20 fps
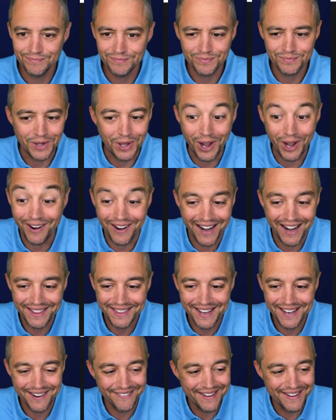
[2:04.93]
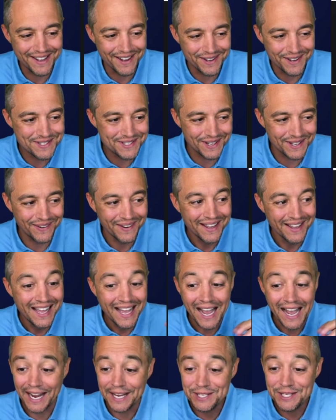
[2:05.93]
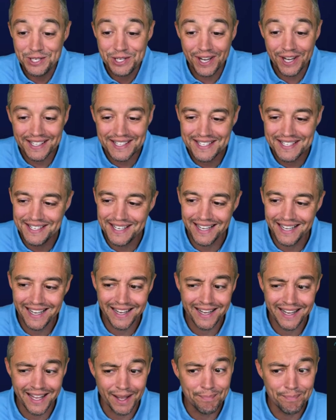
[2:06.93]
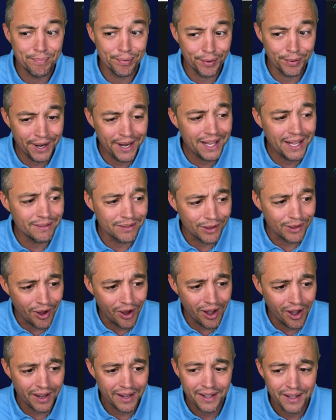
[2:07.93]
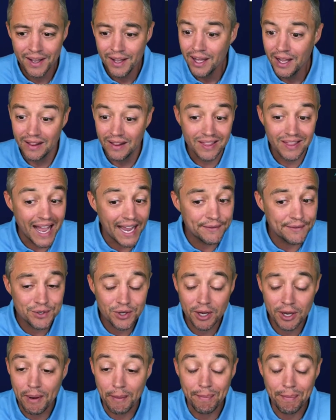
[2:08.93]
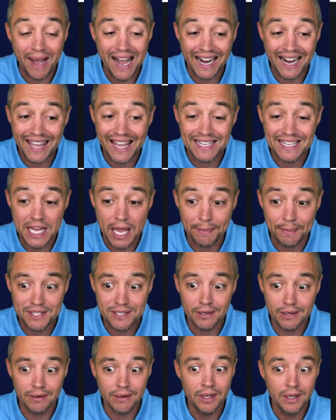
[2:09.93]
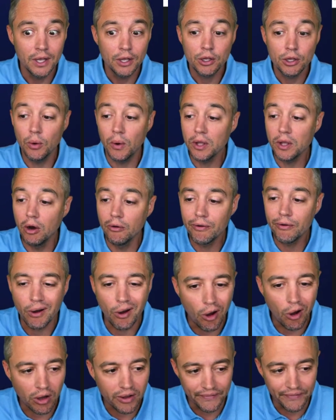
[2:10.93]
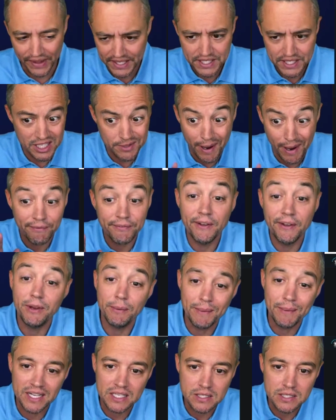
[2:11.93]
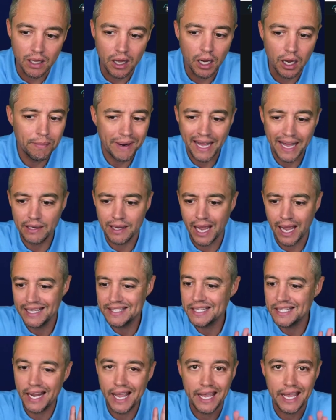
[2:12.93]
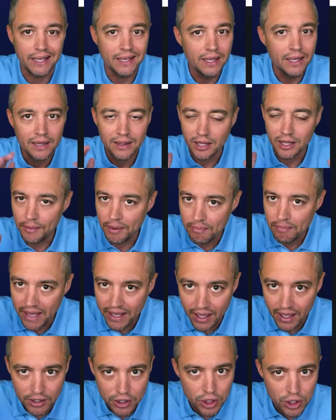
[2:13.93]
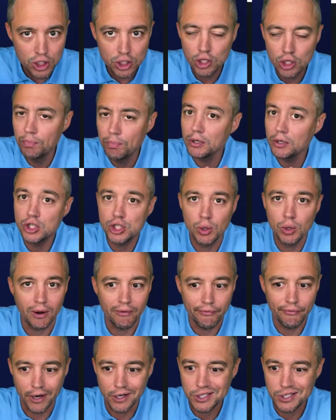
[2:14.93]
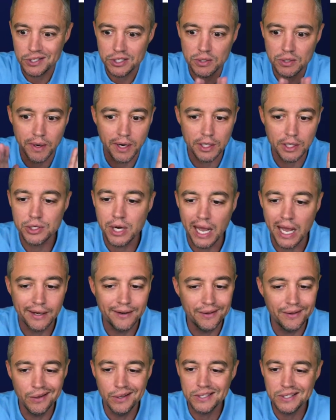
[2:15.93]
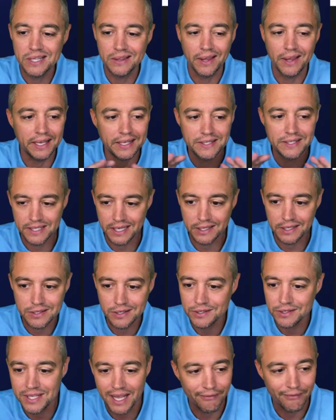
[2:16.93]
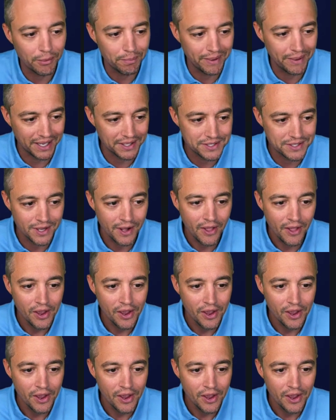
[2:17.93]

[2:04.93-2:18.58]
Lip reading: All right, there we go. So I just did a pretty long live stream and podcast episode going over all of this. It's about 50 minutes long, but I said, hey, let me make a super short version. So we're going to try to do this in like 6 or 7 minutes.